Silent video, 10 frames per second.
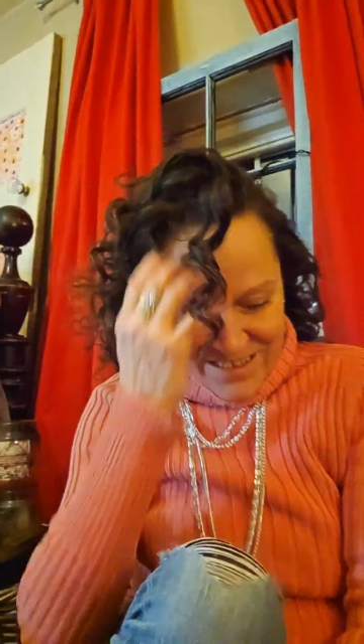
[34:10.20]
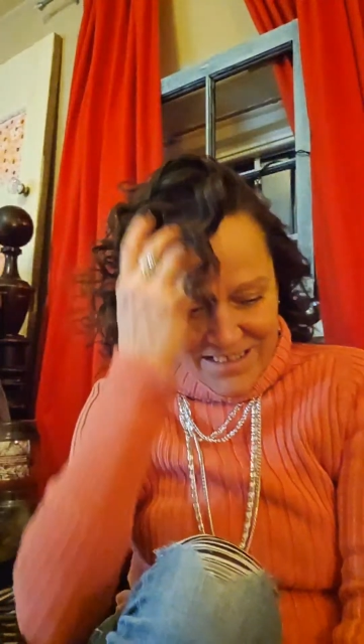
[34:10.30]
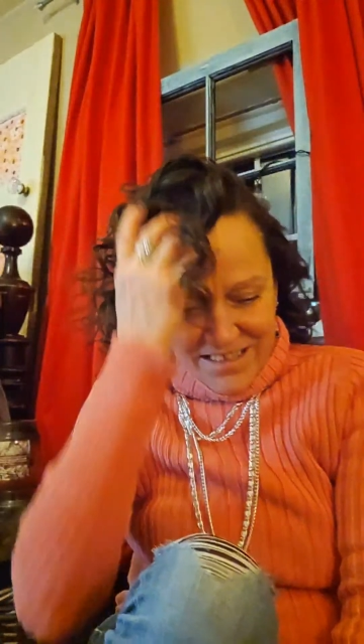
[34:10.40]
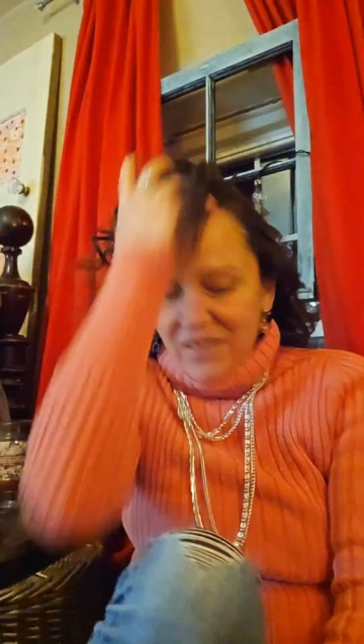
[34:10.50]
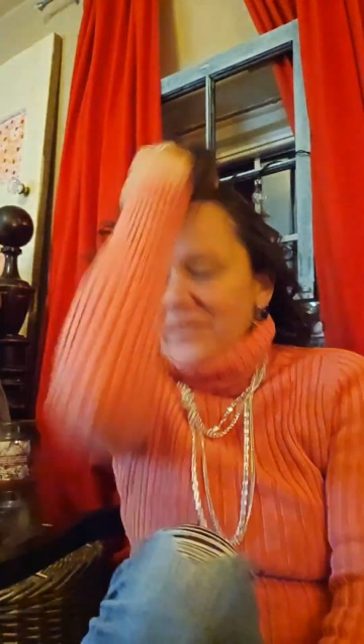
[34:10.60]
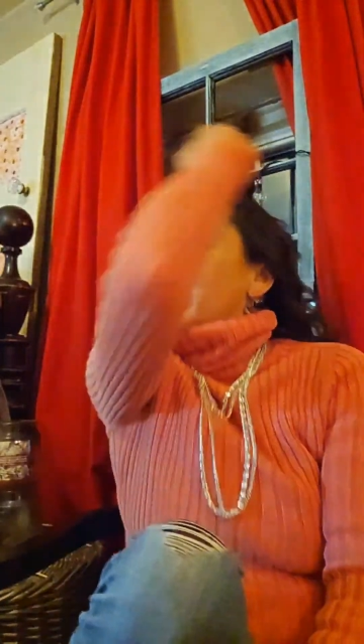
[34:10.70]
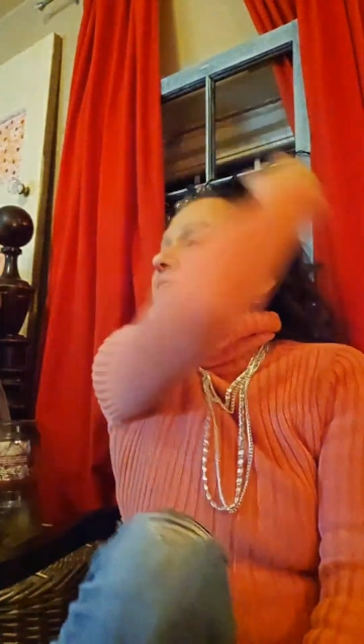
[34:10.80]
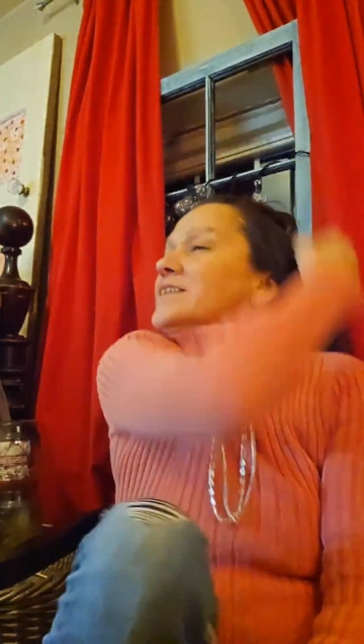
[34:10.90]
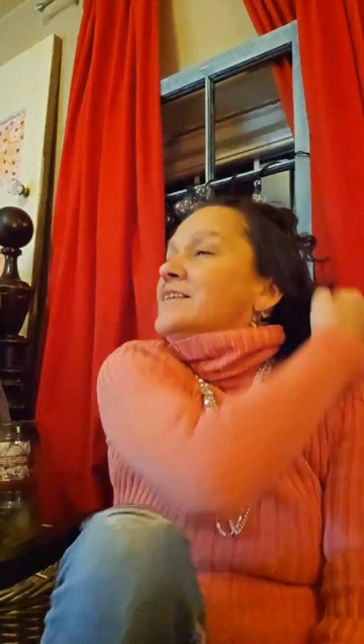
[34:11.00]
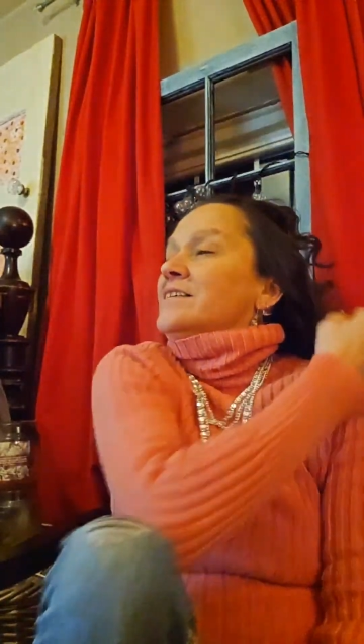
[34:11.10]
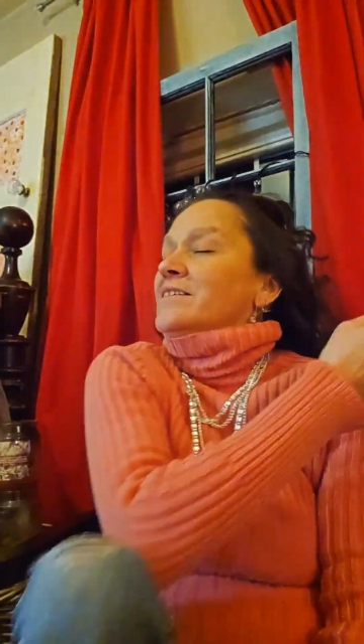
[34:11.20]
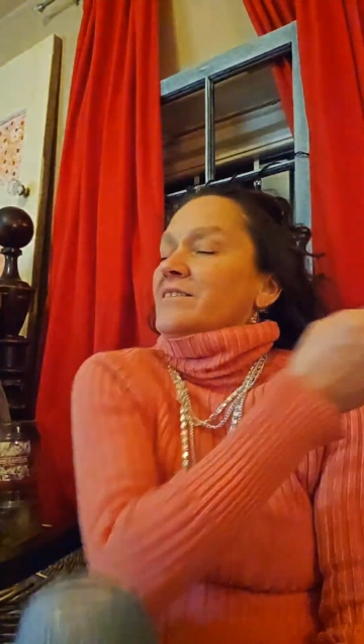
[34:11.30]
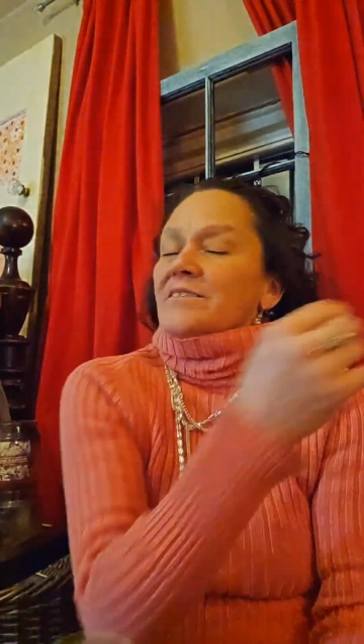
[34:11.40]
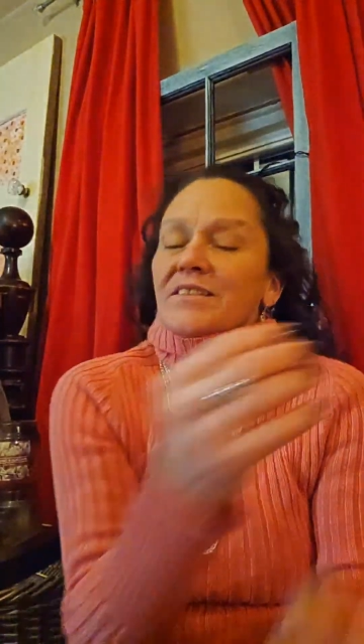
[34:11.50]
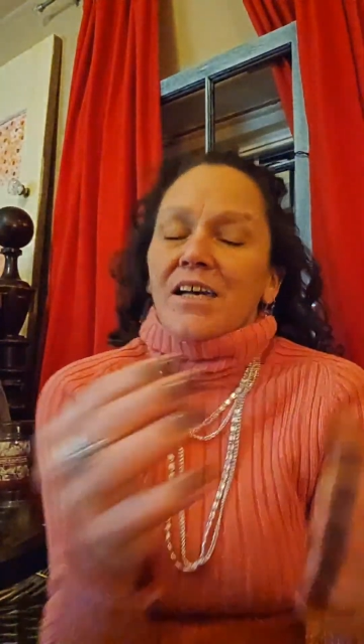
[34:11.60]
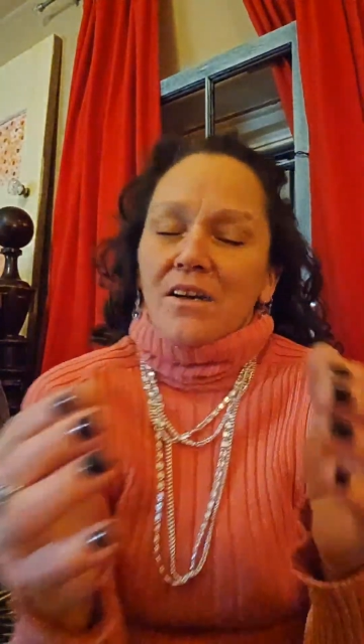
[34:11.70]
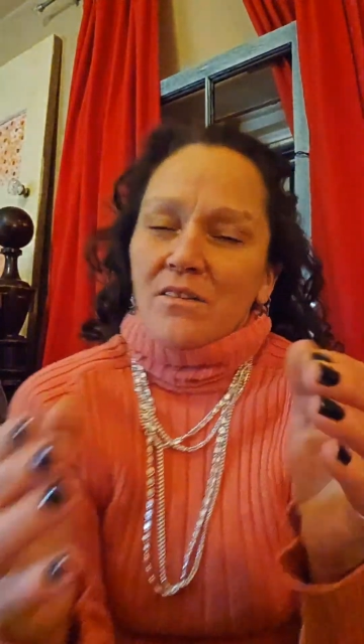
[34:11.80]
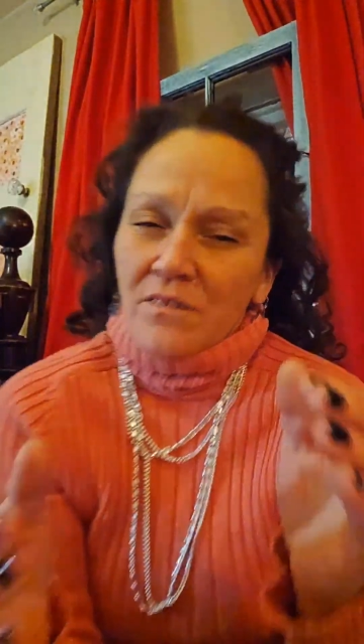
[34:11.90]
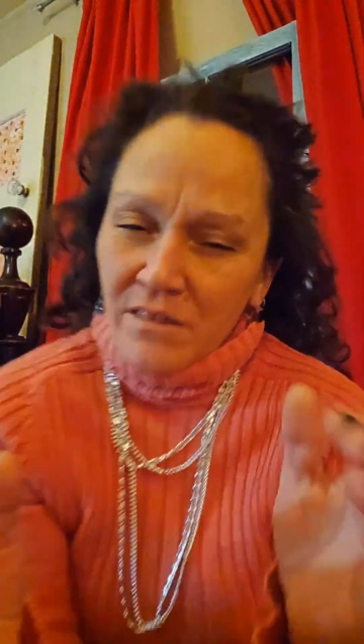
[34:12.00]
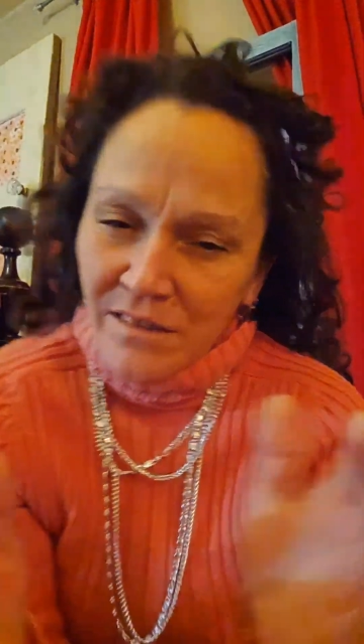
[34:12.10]
All right. So,
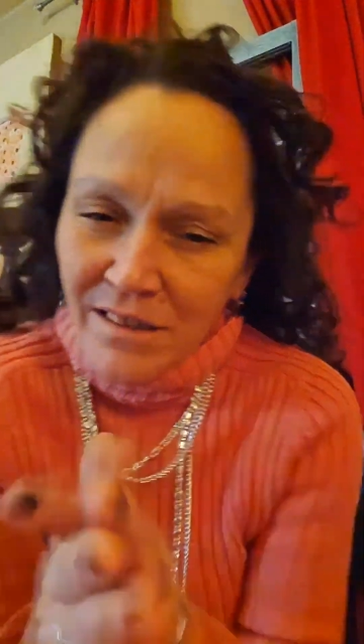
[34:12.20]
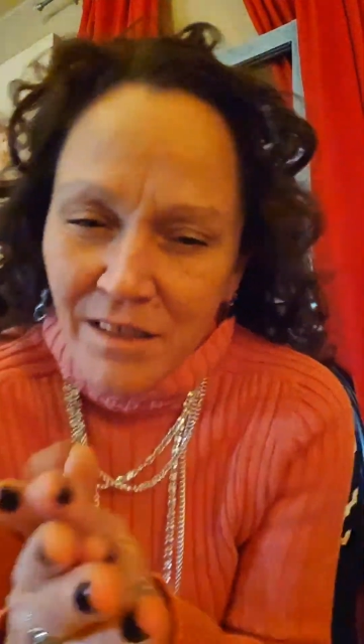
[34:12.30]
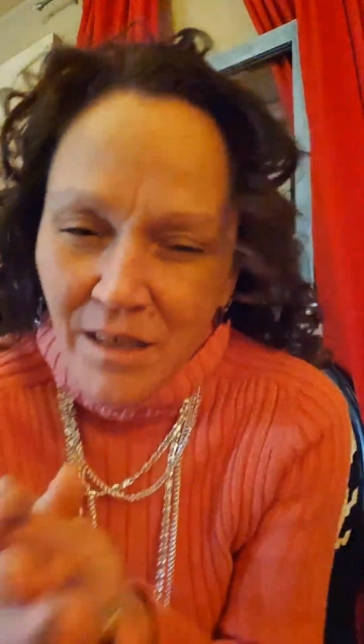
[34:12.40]
I'm